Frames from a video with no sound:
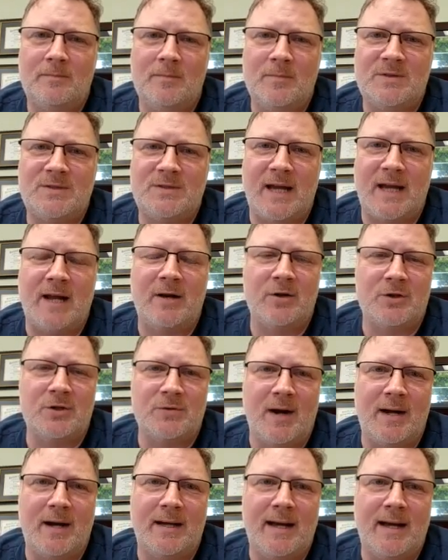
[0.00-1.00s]
standards
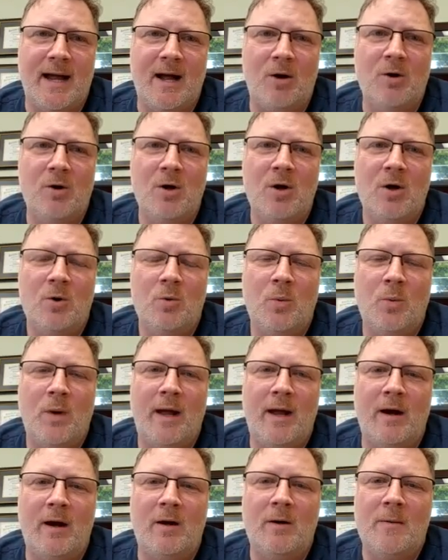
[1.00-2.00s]
right now,
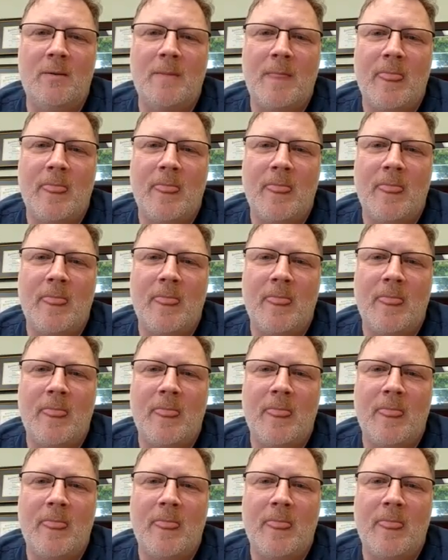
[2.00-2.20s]
where